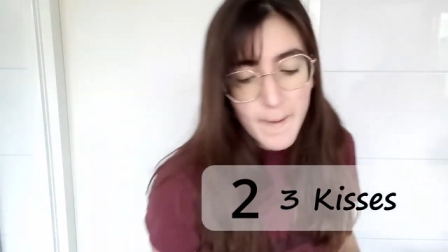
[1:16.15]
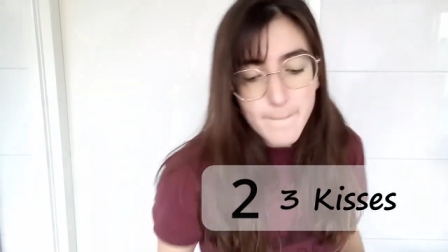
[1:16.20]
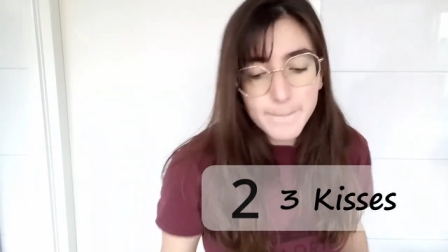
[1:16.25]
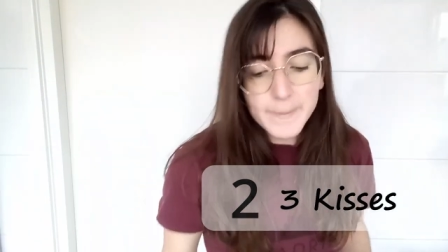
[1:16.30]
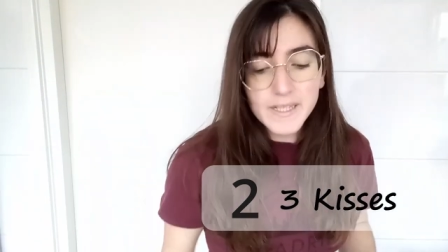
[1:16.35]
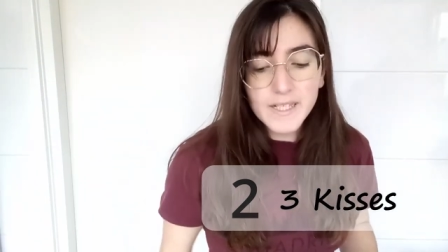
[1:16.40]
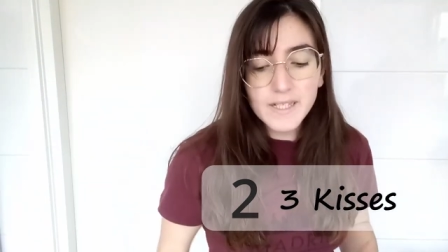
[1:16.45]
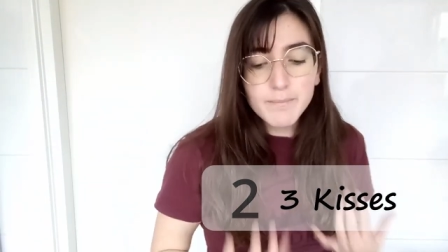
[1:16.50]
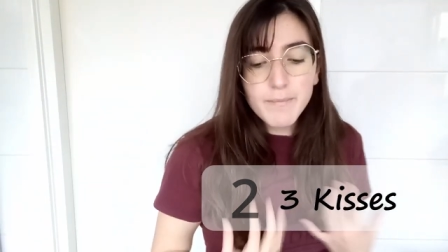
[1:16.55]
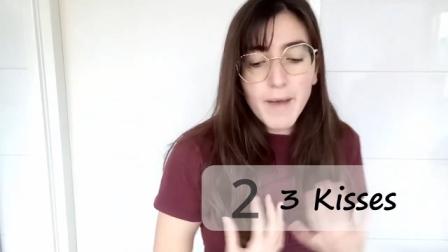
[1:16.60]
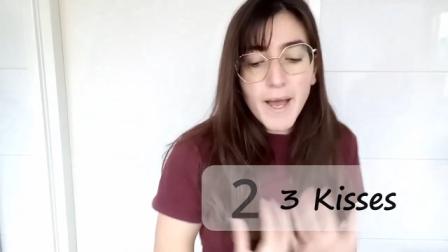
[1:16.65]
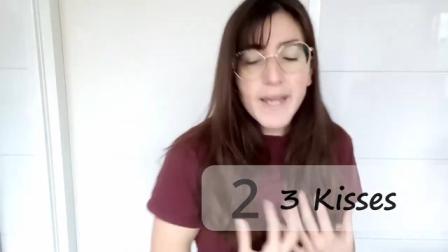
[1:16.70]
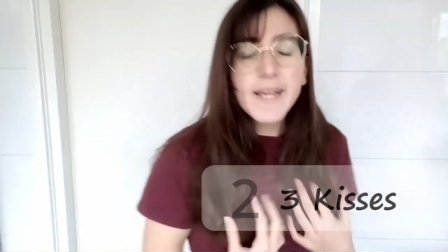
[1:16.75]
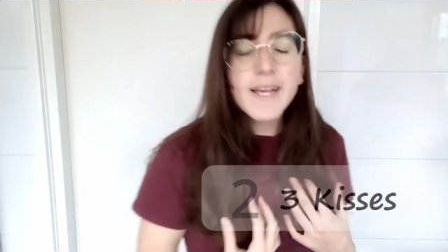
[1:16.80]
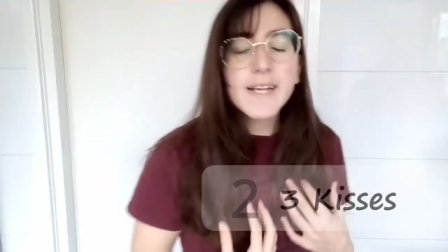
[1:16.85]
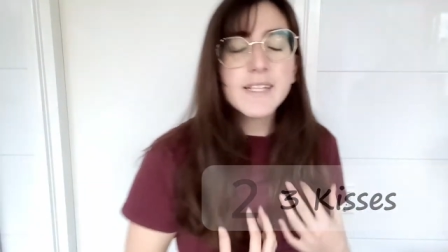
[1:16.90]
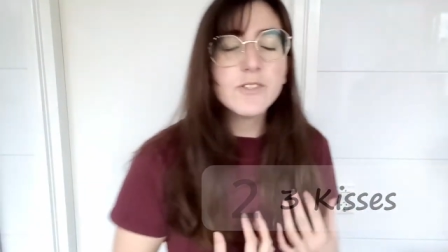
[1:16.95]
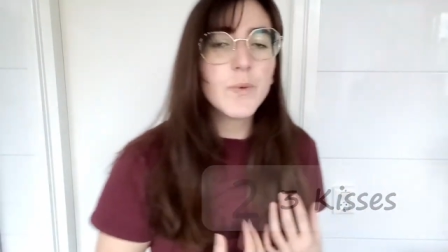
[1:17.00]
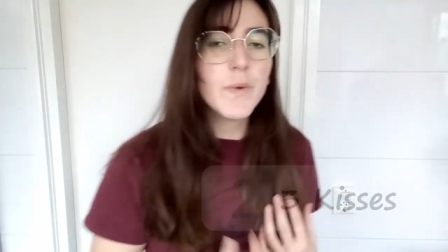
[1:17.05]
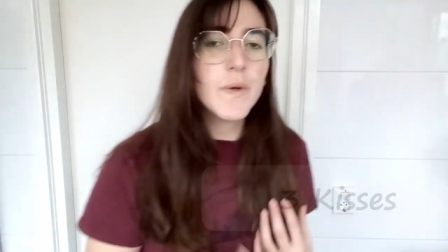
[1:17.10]
but in my
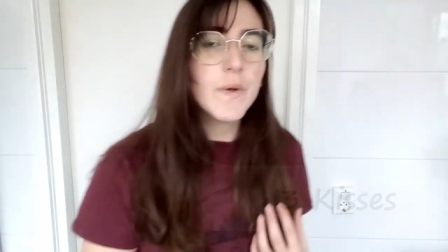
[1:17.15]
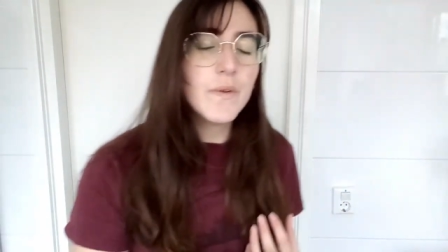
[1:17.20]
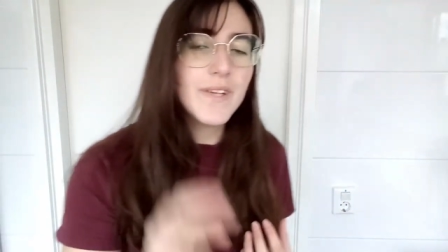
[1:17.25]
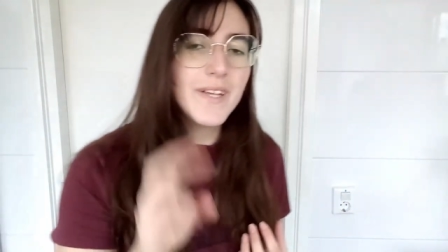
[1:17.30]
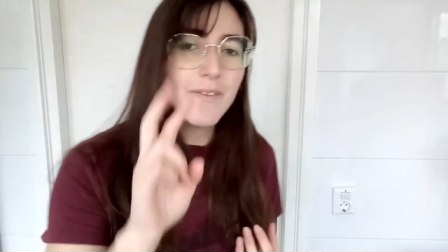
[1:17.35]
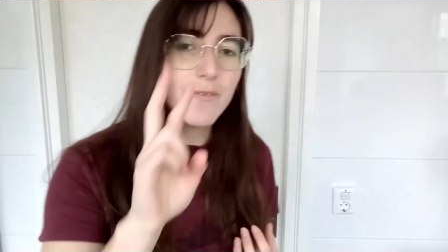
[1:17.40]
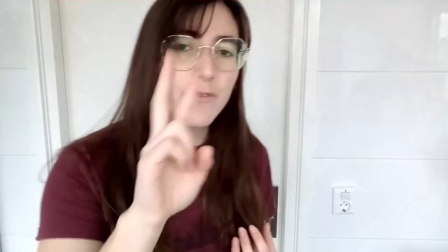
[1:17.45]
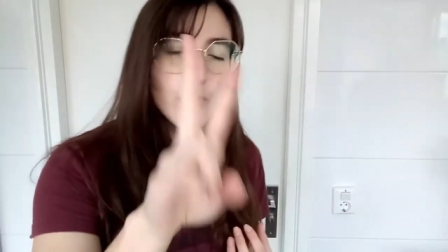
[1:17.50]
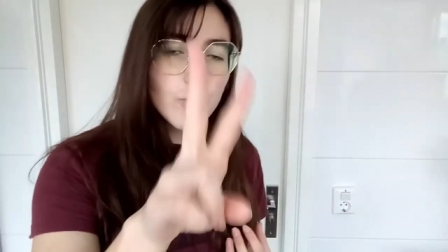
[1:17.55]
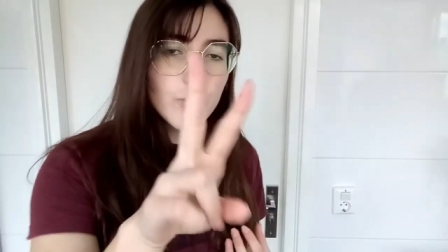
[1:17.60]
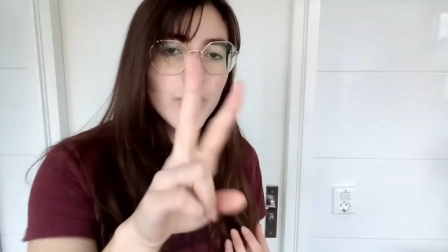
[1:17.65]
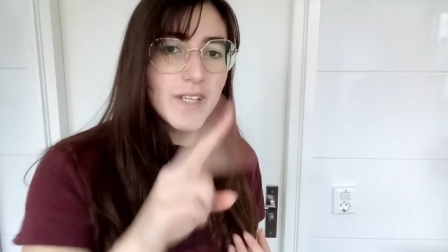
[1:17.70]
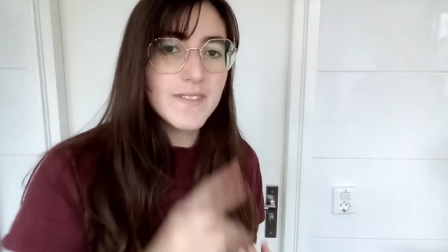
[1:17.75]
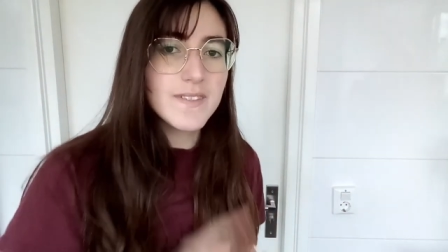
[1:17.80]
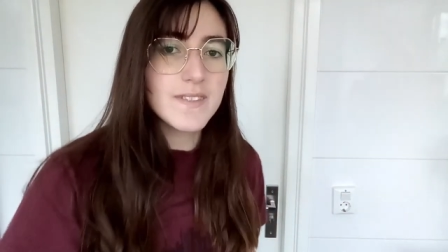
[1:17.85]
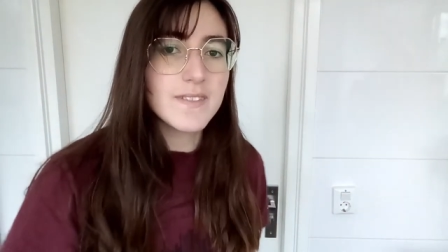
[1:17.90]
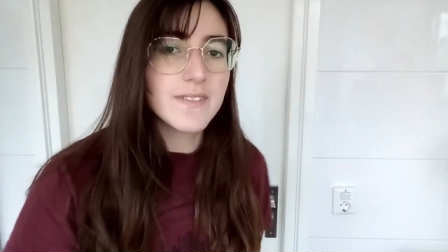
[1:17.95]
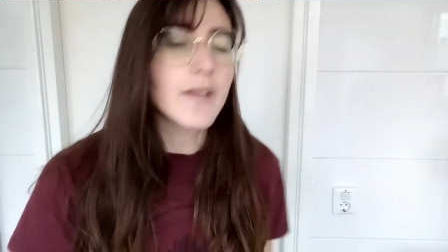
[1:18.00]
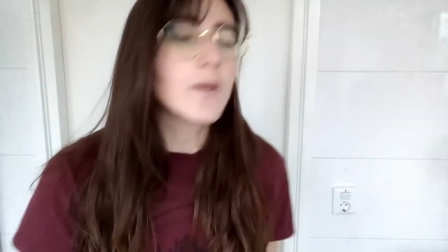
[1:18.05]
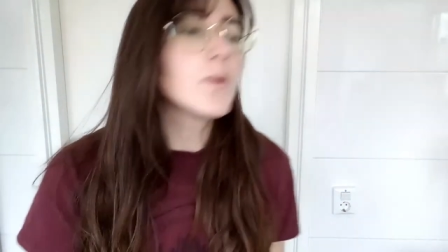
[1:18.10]
country you give two
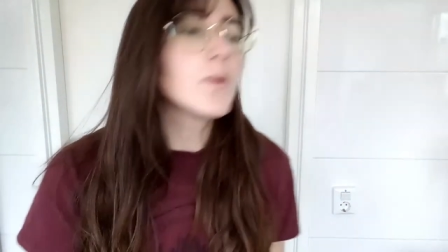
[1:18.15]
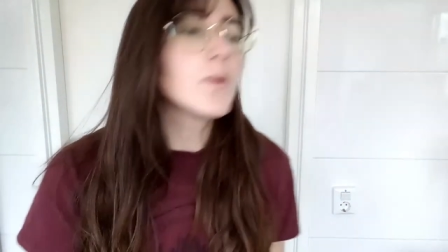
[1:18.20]
kisses, like,